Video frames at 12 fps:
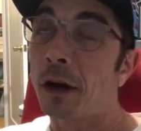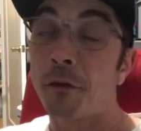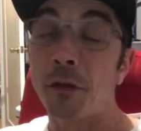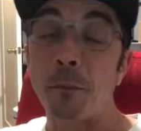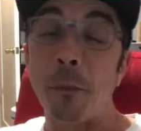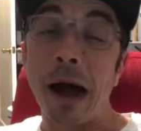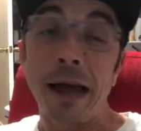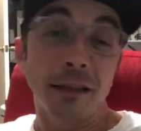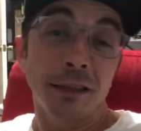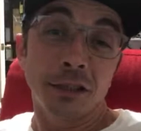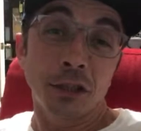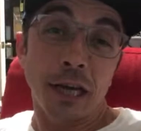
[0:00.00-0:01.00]

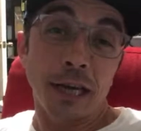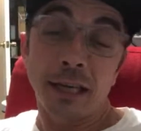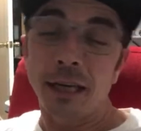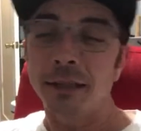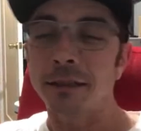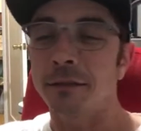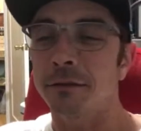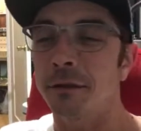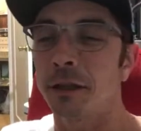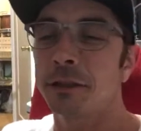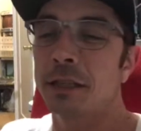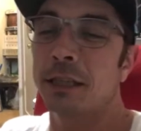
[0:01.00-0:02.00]
mileage, I guess.
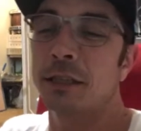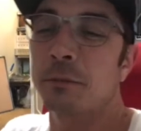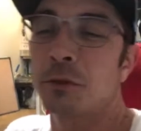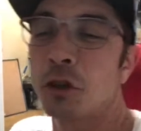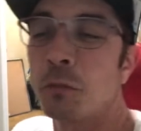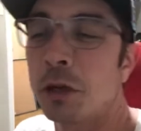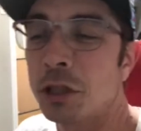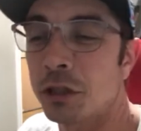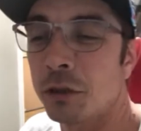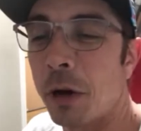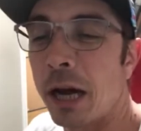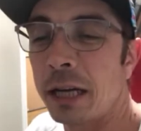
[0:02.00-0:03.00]
It takes up so much of the
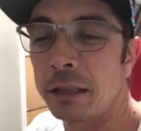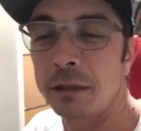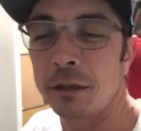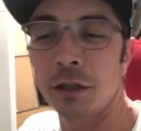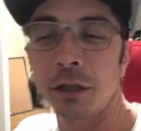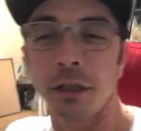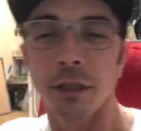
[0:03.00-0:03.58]
mileage